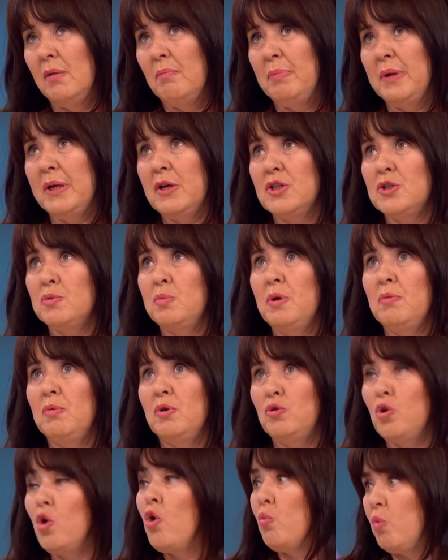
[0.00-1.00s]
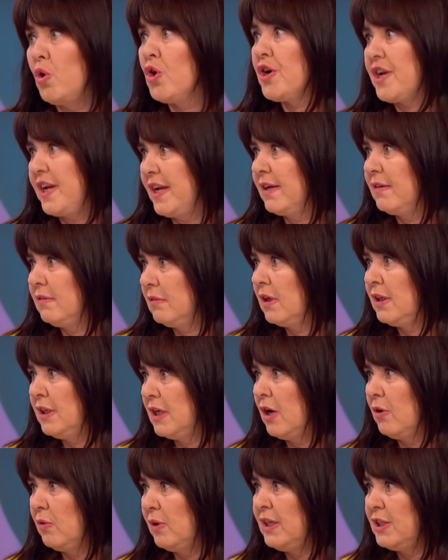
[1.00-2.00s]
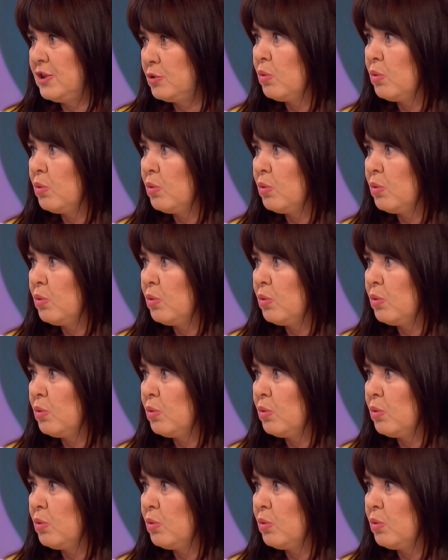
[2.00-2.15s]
because we were all working, you know, each